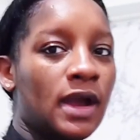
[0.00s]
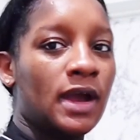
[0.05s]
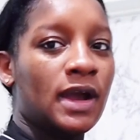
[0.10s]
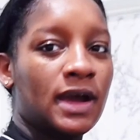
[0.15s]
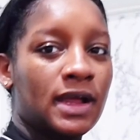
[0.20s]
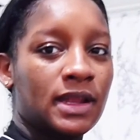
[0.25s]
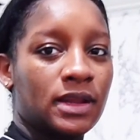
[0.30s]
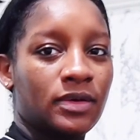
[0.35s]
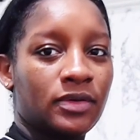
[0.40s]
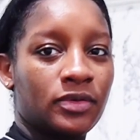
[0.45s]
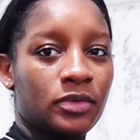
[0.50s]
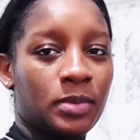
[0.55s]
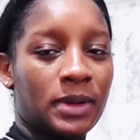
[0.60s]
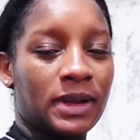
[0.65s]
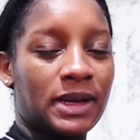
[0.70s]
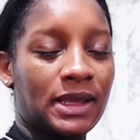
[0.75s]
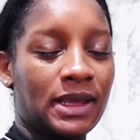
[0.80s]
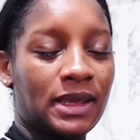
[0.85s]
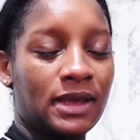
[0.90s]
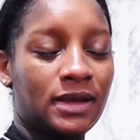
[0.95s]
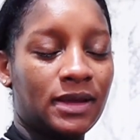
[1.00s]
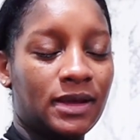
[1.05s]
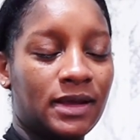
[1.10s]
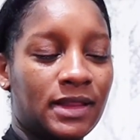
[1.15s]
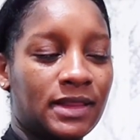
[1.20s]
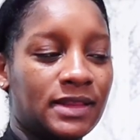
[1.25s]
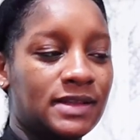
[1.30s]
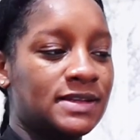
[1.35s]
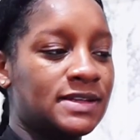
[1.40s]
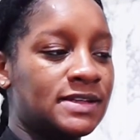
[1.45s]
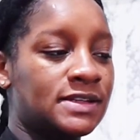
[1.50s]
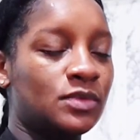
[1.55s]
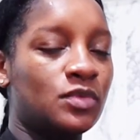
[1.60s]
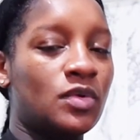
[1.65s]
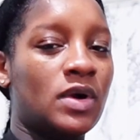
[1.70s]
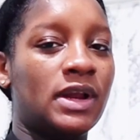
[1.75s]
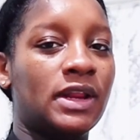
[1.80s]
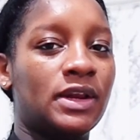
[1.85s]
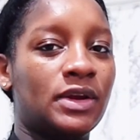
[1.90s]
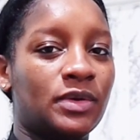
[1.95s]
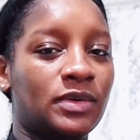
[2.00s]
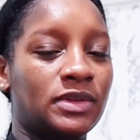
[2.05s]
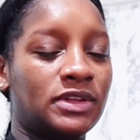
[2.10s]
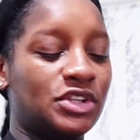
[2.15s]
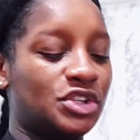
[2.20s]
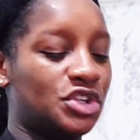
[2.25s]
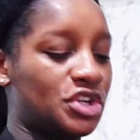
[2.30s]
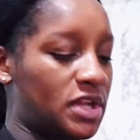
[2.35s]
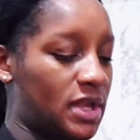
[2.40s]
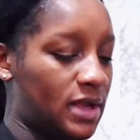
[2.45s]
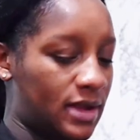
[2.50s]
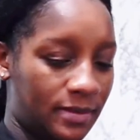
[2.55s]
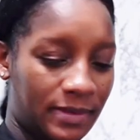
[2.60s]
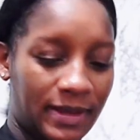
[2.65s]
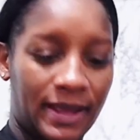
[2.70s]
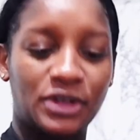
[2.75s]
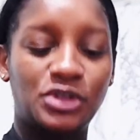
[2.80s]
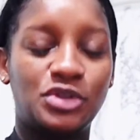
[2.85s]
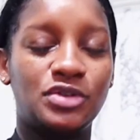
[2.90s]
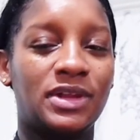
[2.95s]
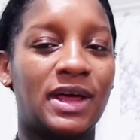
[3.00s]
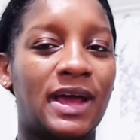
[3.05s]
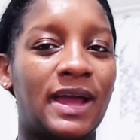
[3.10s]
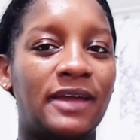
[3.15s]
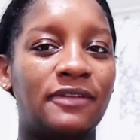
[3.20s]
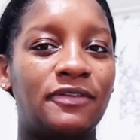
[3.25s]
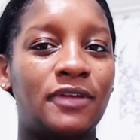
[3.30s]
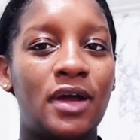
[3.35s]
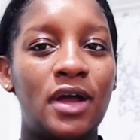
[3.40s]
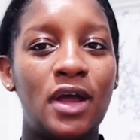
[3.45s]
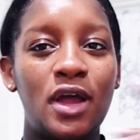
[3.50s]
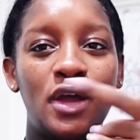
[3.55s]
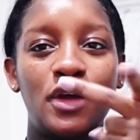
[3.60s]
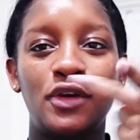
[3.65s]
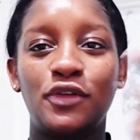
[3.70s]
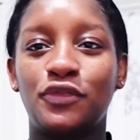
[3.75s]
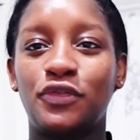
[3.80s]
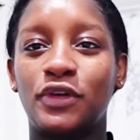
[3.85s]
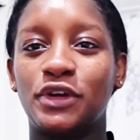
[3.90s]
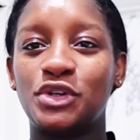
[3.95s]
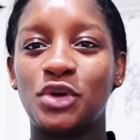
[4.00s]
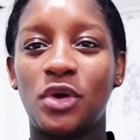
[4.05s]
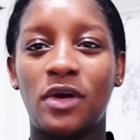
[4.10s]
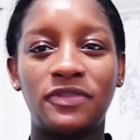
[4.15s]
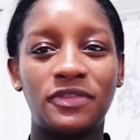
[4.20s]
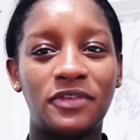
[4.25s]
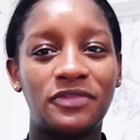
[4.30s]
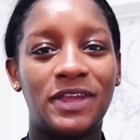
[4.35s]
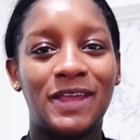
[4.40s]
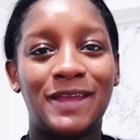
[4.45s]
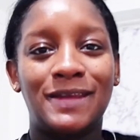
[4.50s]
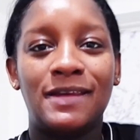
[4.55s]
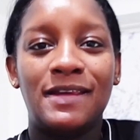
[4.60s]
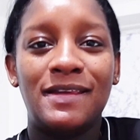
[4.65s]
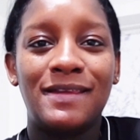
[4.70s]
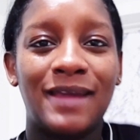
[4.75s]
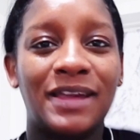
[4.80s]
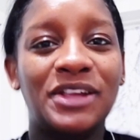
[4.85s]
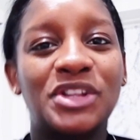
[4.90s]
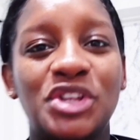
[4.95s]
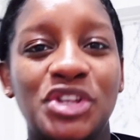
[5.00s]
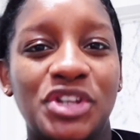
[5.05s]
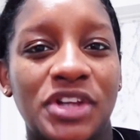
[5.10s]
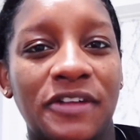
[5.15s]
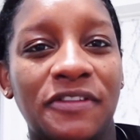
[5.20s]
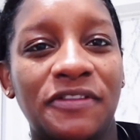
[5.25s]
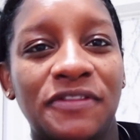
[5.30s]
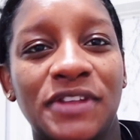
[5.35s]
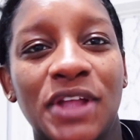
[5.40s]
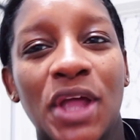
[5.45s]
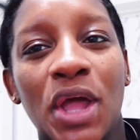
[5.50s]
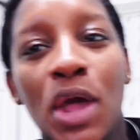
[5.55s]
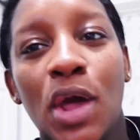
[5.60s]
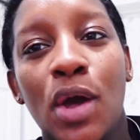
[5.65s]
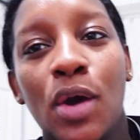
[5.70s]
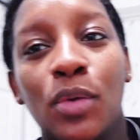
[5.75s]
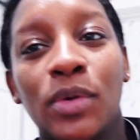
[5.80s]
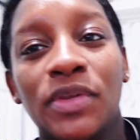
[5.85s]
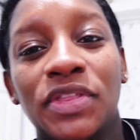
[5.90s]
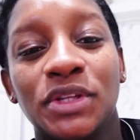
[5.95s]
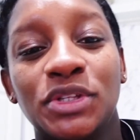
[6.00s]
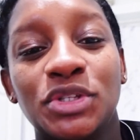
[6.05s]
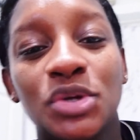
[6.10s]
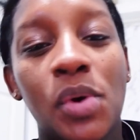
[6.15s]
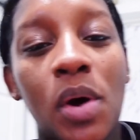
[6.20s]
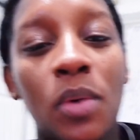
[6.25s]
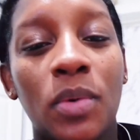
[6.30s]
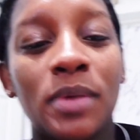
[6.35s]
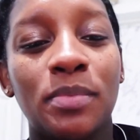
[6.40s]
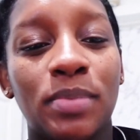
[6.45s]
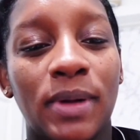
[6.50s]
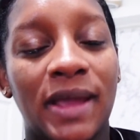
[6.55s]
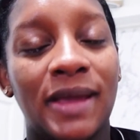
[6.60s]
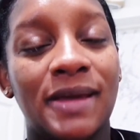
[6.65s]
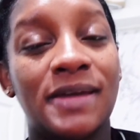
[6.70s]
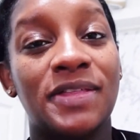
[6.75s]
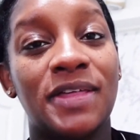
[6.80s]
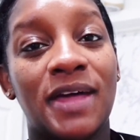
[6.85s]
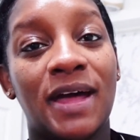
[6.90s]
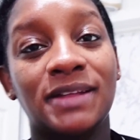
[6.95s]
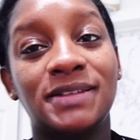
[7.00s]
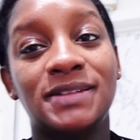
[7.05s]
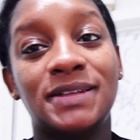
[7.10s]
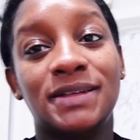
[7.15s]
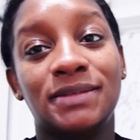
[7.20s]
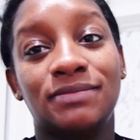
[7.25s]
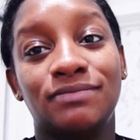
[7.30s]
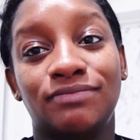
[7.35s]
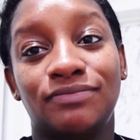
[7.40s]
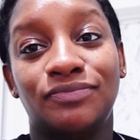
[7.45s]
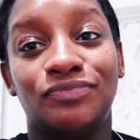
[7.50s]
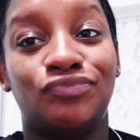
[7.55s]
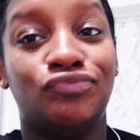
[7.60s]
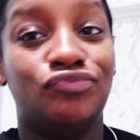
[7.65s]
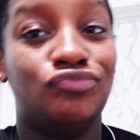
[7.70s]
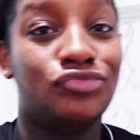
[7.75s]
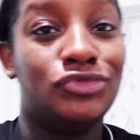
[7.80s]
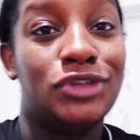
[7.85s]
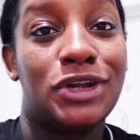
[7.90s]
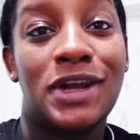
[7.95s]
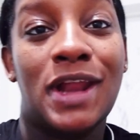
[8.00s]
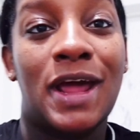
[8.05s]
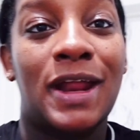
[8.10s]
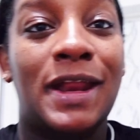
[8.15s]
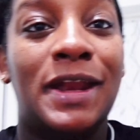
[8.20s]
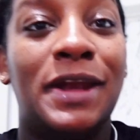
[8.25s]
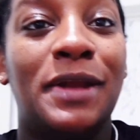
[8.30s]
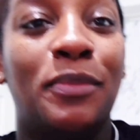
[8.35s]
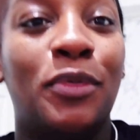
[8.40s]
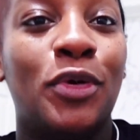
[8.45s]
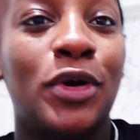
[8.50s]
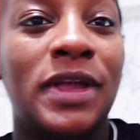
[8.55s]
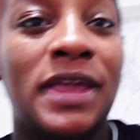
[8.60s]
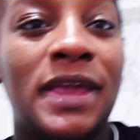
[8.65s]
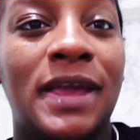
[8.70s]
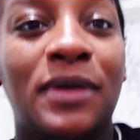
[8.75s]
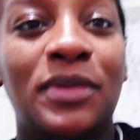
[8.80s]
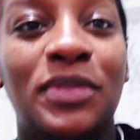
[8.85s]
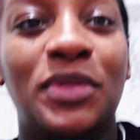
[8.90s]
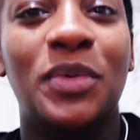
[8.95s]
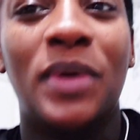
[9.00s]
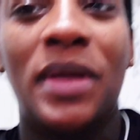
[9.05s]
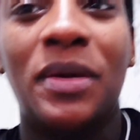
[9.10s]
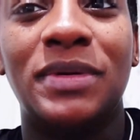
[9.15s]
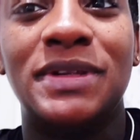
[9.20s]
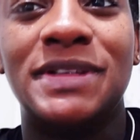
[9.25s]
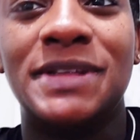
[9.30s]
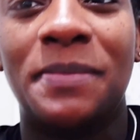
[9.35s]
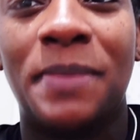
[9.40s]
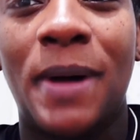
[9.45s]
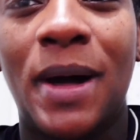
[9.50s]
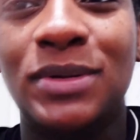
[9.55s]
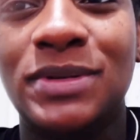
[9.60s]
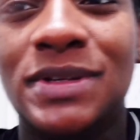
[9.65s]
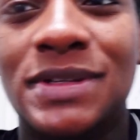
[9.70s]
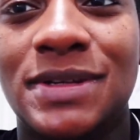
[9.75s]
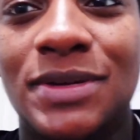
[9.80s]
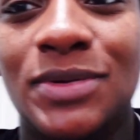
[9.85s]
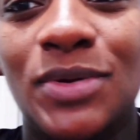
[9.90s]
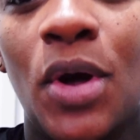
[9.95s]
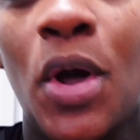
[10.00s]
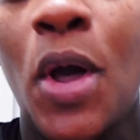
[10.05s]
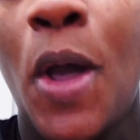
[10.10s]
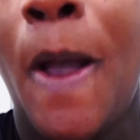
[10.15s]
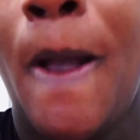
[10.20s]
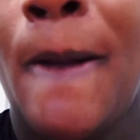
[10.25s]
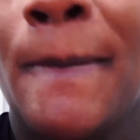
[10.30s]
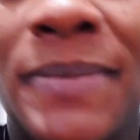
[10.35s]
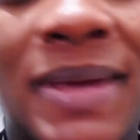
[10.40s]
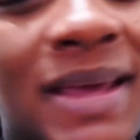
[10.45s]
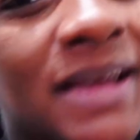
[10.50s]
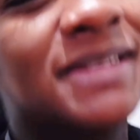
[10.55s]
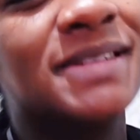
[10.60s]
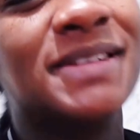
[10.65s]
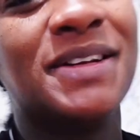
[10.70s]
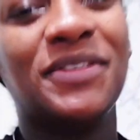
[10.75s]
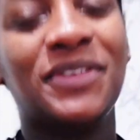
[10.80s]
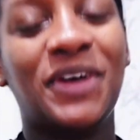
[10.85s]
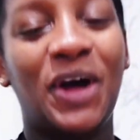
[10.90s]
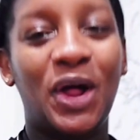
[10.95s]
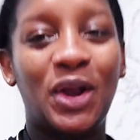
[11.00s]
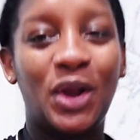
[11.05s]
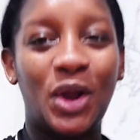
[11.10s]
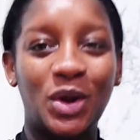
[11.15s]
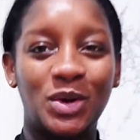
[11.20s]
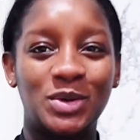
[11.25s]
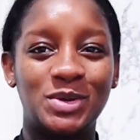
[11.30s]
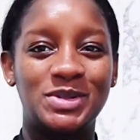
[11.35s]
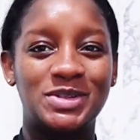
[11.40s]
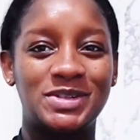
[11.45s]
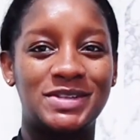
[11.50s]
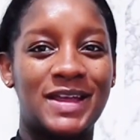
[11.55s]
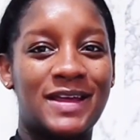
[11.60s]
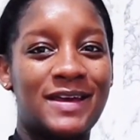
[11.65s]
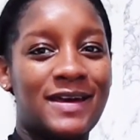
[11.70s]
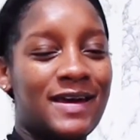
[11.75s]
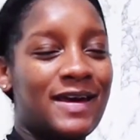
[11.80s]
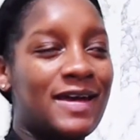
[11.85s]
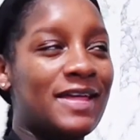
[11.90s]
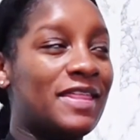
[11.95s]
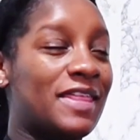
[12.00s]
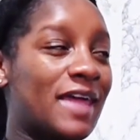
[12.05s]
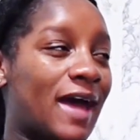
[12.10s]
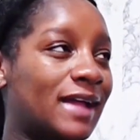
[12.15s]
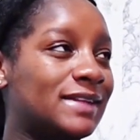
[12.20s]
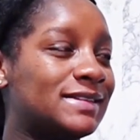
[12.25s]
Hello everybody, this is the one and only Jadene coming at you live, fresh off of a night shift with a two hour break that did not end up working out the way it was supposed to because of a nurse that